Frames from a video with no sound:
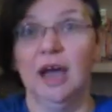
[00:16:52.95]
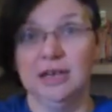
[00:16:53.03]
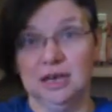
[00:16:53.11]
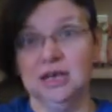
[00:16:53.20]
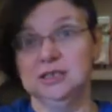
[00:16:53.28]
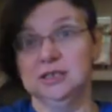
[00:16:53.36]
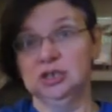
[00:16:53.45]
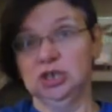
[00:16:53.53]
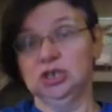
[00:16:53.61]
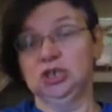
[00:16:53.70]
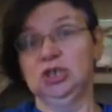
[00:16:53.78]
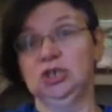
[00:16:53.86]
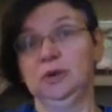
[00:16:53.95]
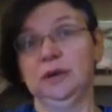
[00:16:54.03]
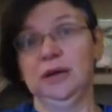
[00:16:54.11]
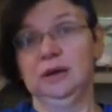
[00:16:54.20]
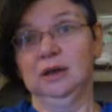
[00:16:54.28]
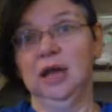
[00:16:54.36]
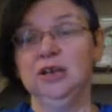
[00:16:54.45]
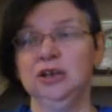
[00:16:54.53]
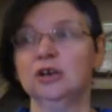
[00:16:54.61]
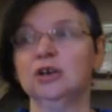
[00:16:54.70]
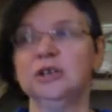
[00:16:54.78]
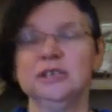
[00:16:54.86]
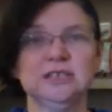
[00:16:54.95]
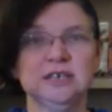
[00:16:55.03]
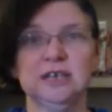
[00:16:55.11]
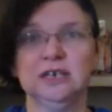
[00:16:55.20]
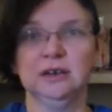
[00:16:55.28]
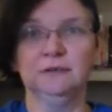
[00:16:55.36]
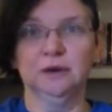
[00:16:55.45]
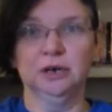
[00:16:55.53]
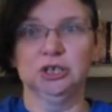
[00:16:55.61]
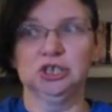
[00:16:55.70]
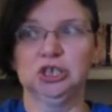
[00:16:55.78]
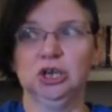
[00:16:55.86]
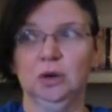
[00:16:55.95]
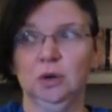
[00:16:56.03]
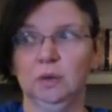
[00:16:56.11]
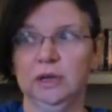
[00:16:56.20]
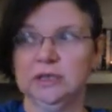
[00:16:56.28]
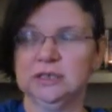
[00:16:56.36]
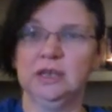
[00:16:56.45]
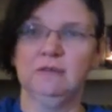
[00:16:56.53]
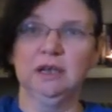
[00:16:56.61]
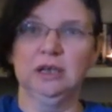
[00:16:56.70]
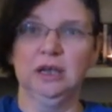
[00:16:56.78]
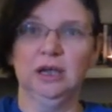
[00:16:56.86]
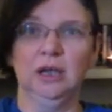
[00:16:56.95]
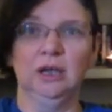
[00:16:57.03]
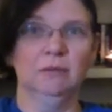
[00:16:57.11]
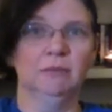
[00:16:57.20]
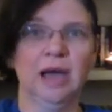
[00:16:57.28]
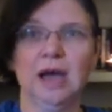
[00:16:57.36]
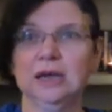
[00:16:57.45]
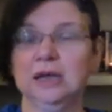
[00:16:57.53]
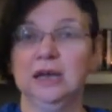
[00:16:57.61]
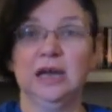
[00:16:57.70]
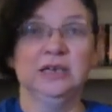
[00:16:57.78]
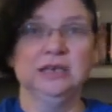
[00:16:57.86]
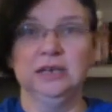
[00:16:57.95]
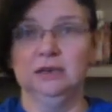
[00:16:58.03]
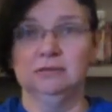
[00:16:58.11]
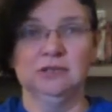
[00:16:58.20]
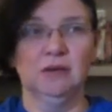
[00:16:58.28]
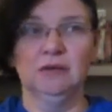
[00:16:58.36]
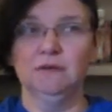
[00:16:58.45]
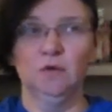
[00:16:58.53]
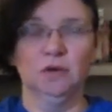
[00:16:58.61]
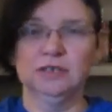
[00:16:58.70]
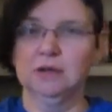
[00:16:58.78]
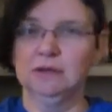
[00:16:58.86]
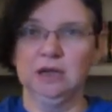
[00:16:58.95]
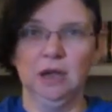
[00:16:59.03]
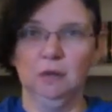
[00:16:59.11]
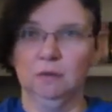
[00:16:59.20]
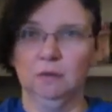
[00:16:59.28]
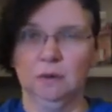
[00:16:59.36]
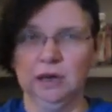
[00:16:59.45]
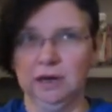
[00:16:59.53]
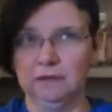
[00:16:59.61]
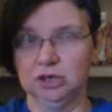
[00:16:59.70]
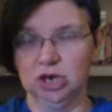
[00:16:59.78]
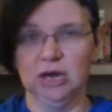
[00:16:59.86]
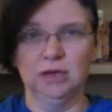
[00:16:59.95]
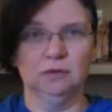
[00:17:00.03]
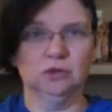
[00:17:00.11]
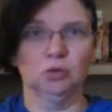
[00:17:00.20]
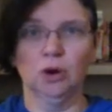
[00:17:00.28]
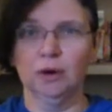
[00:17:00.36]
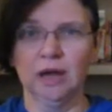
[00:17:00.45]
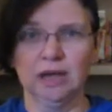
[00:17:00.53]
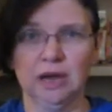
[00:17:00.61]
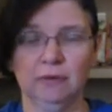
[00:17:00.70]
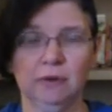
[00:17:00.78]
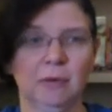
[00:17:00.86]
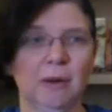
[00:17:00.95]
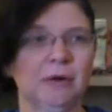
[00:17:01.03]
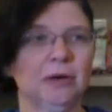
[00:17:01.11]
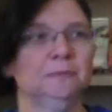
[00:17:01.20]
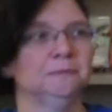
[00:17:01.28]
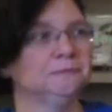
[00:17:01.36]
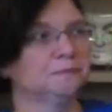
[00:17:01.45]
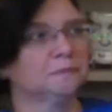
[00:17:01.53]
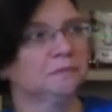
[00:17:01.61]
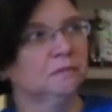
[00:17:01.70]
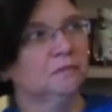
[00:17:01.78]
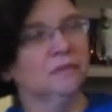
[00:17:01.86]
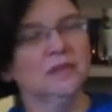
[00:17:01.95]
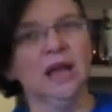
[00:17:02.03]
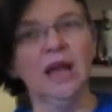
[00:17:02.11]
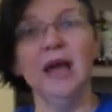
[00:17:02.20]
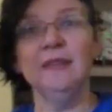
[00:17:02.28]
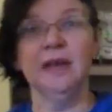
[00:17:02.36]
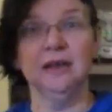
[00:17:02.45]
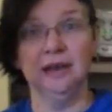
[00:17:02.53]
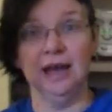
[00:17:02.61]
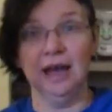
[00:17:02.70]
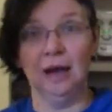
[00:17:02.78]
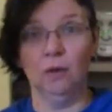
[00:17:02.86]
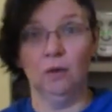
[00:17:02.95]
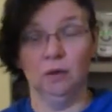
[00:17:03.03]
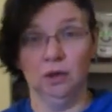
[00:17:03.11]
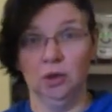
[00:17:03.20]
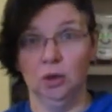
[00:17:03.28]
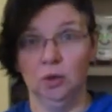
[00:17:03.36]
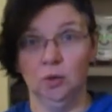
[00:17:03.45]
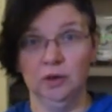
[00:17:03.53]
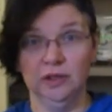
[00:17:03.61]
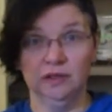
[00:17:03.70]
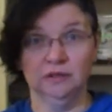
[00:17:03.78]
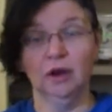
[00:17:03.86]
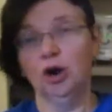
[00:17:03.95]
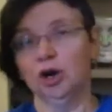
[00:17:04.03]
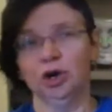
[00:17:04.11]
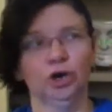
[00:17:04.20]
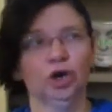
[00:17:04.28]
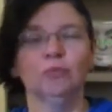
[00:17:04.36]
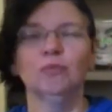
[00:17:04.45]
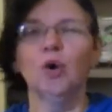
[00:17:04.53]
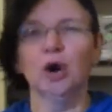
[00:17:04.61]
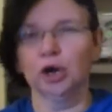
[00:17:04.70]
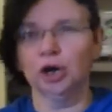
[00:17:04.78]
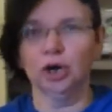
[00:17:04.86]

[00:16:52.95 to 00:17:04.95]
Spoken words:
I suggest you do it. And you're going to see a difference, too, in Stephen King back in 1974, 78, whenever Shining was wrote. I can't remember. And then now, with our more